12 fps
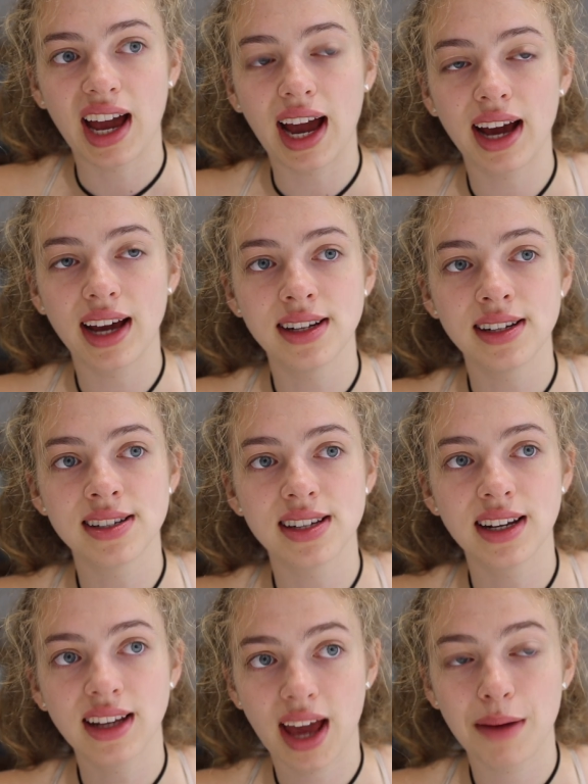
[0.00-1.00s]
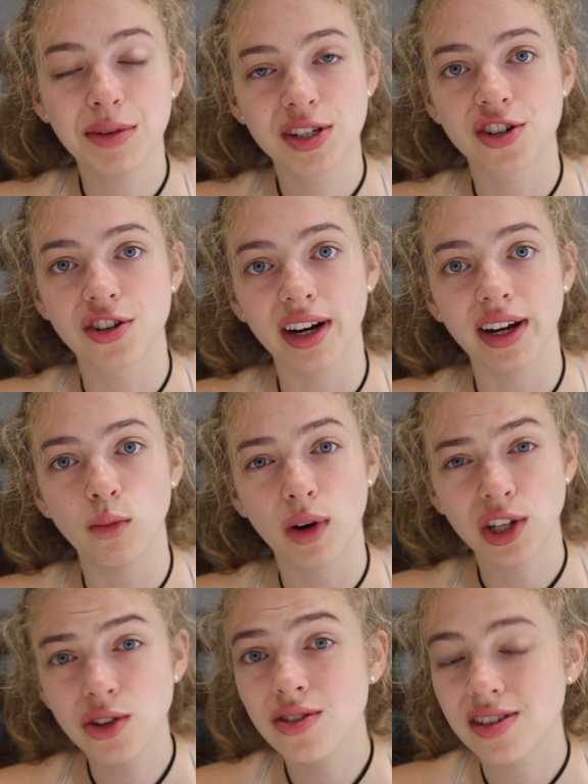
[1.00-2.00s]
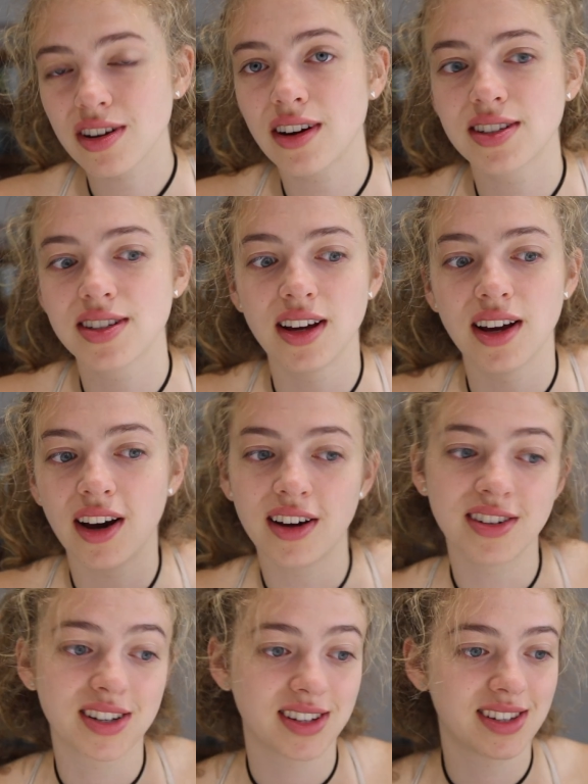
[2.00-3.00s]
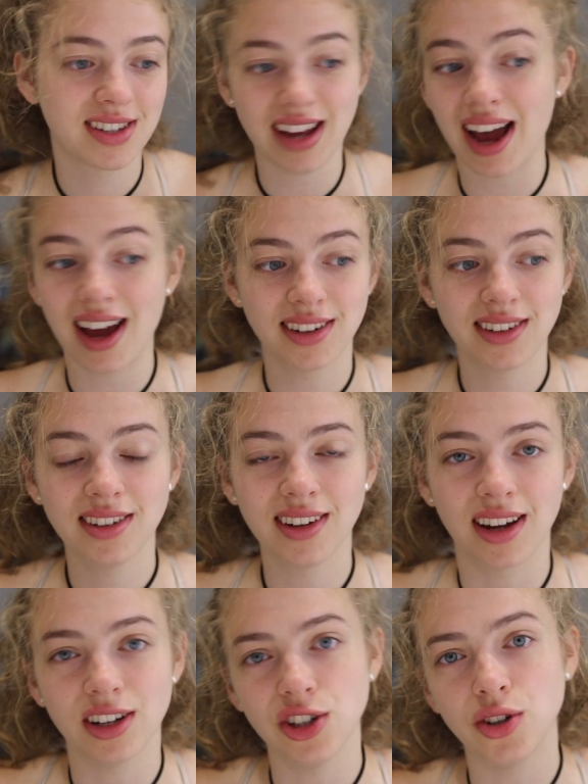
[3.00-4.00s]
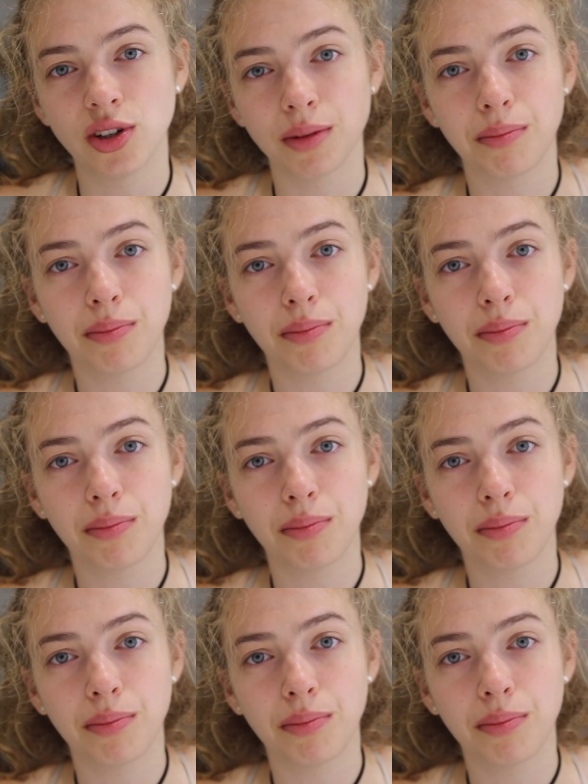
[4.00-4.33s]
And in chemistry, when you start to understand and you can